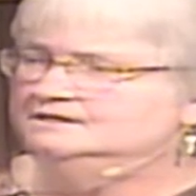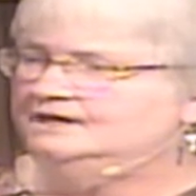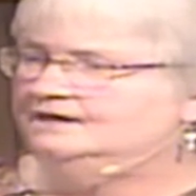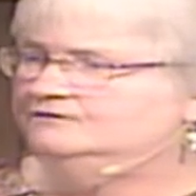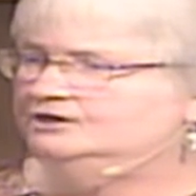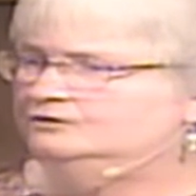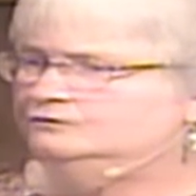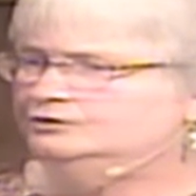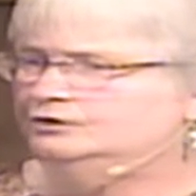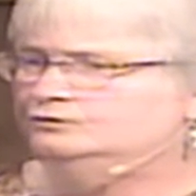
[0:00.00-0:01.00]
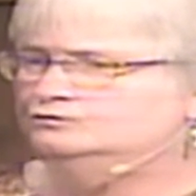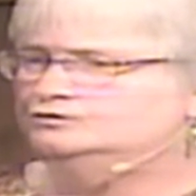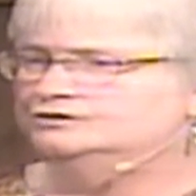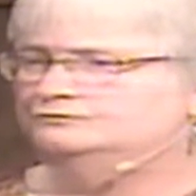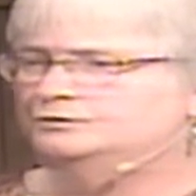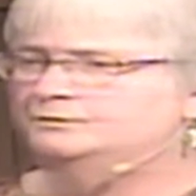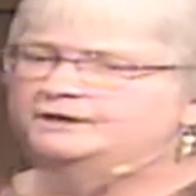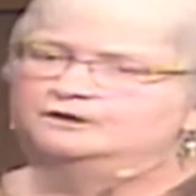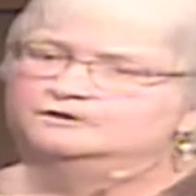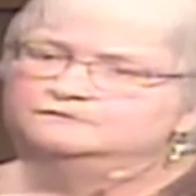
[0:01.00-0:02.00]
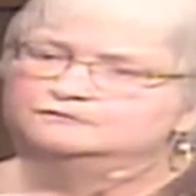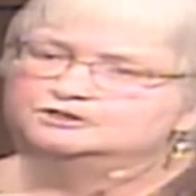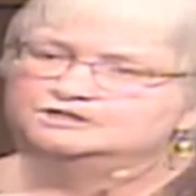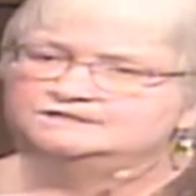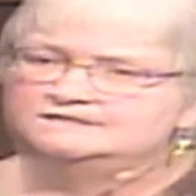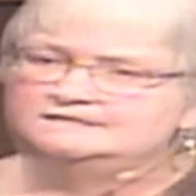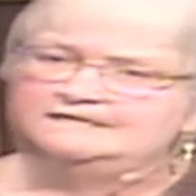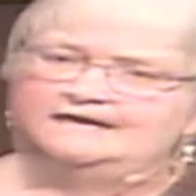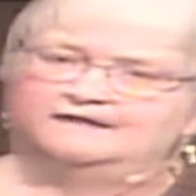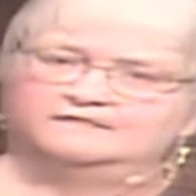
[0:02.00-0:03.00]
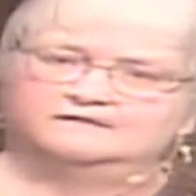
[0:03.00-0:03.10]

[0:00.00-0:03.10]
have the overtones of preparing for Jesus' death,